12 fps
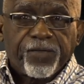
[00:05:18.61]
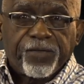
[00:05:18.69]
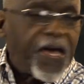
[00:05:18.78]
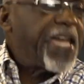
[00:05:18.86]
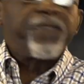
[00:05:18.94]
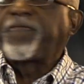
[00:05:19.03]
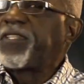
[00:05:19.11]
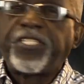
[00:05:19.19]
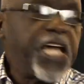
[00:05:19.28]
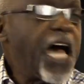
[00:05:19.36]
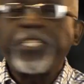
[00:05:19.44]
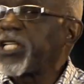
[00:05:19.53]
Faith
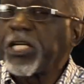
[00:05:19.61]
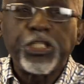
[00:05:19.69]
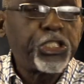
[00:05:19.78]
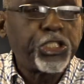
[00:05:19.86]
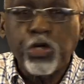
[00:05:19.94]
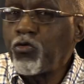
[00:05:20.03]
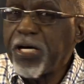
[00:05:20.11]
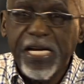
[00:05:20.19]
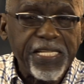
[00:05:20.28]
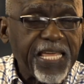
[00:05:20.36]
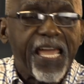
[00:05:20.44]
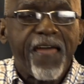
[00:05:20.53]
doesn't do
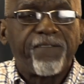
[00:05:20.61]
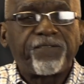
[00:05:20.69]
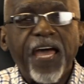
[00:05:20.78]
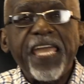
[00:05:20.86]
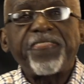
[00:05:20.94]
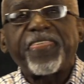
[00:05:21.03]
anything. Faith